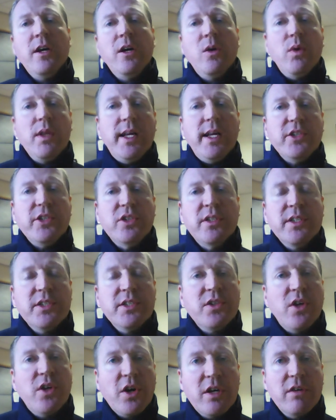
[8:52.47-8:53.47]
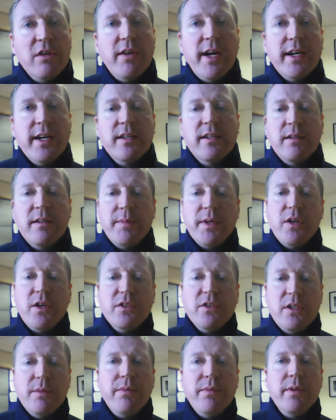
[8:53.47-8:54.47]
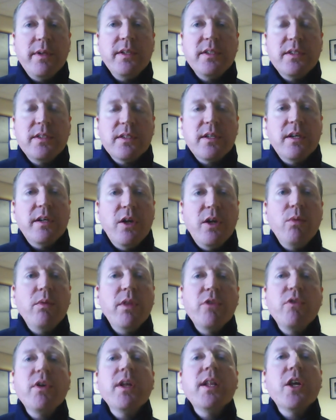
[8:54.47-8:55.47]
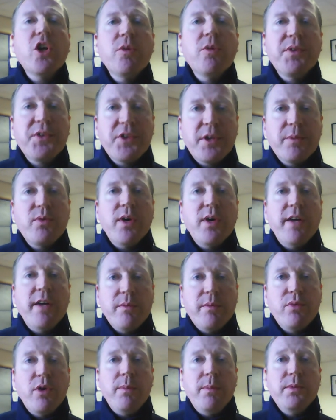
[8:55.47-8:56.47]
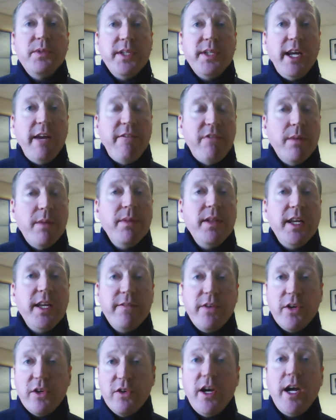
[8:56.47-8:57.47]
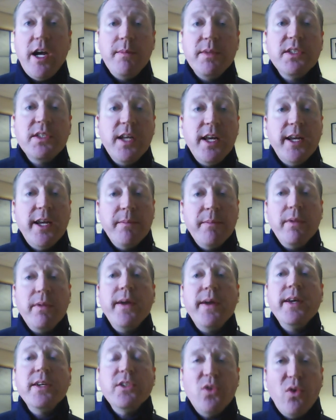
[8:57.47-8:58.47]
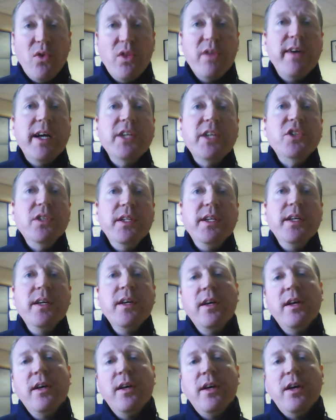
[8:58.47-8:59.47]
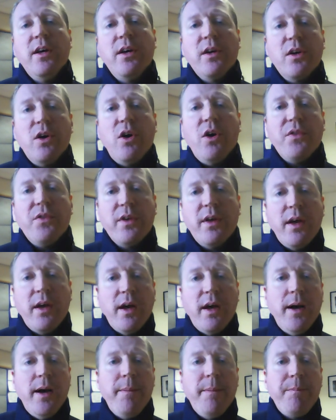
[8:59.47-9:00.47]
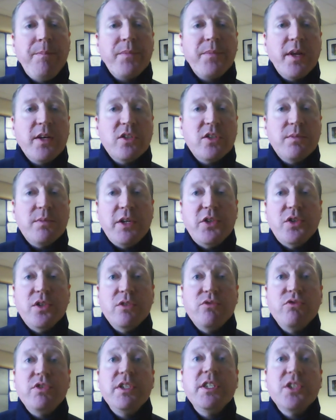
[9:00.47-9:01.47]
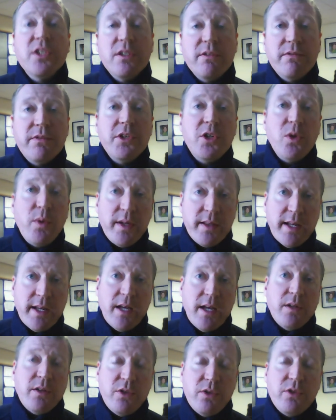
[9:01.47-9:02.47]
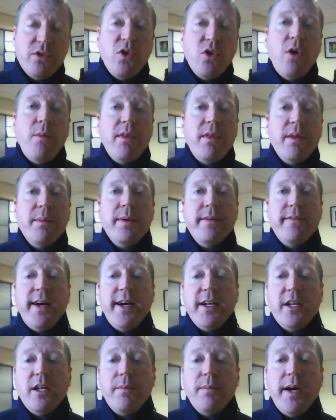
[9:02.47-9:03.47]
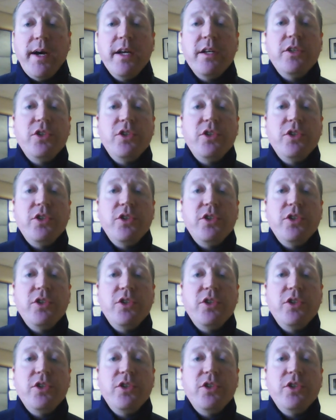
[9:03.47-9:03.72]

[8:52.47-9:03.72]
Well, actually it's not correct, because the police can only really come onto private property if they believe a crime is taking place or they've actually got a special reason for doing that, normally provided by a